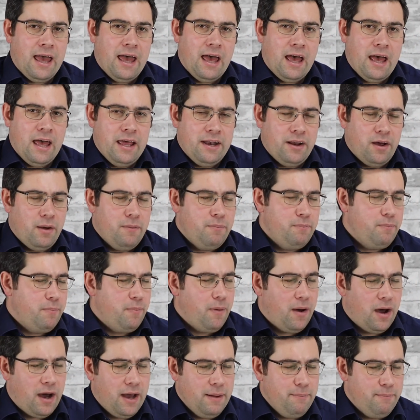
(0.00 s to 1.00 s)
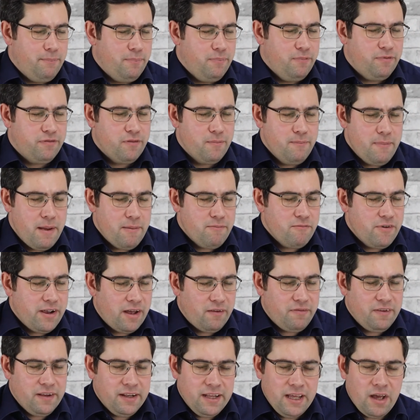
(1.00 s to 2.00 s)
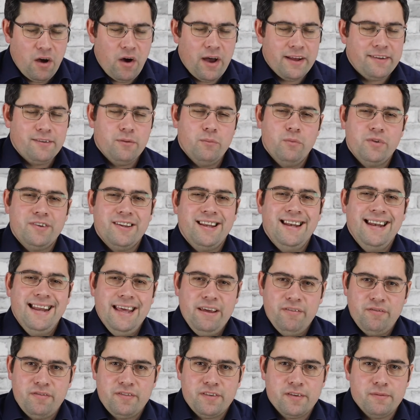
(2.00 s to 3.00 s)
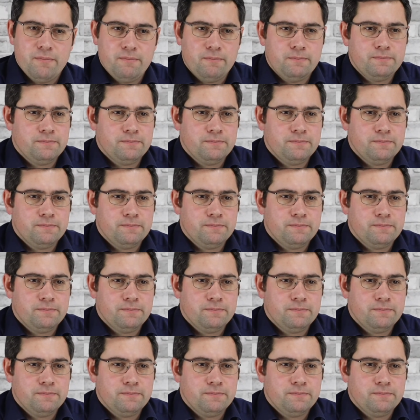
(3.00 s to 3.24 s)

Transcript: And I from memory, I think the item was a lift.